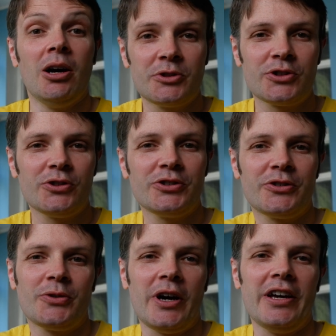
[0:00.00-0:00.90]
I'm sure
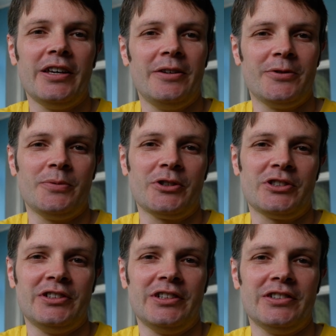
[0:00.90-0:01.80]
you're aware, if you're
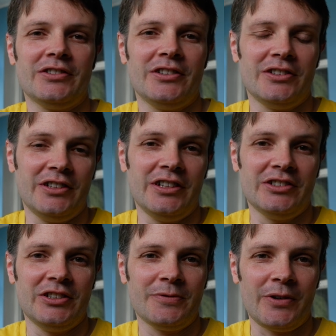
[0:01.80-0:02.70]
watching this, that
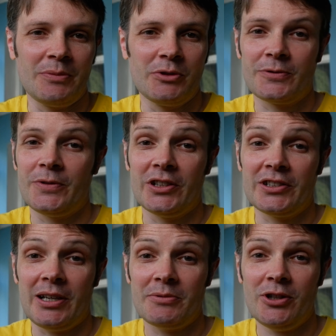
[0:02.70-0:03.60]
this is Framework's
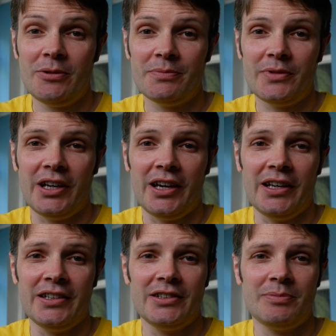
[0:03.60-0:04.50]
first laptop
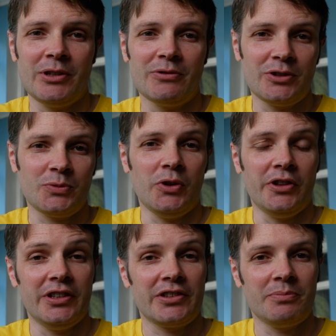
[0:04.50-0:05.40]
and its build is
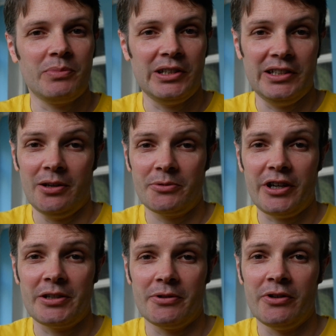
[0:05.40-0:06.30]
one that is completely
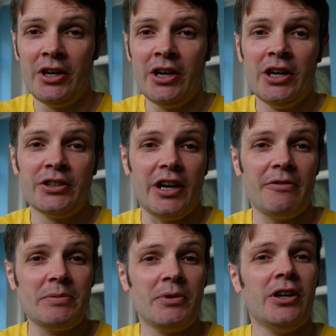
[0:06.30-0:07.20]
upgradable. So
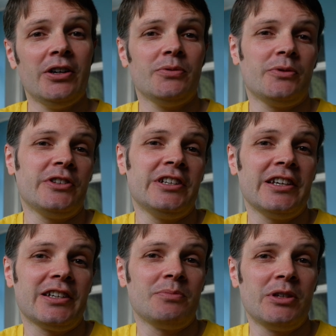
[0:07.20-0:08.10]
every part within
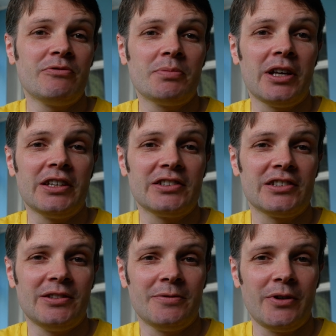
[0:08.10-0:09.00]
it can be
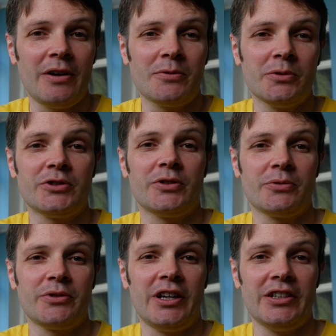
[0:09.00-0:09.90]
replaced if you ever want to
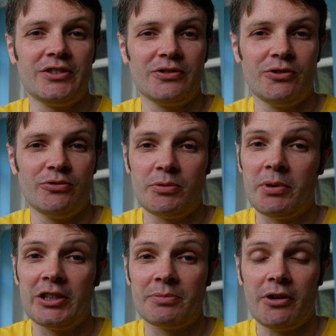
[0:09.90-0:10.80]
upgrade or
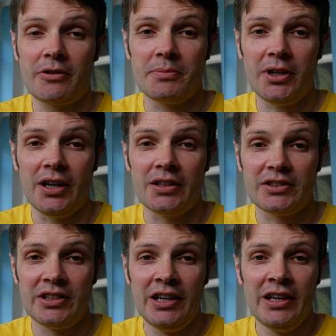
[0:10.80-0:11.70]
replace broken
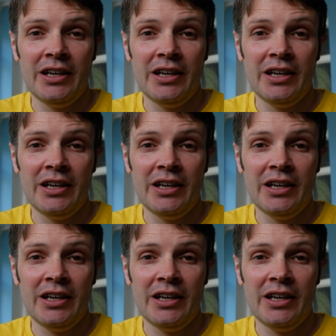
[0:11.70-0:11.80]
parts.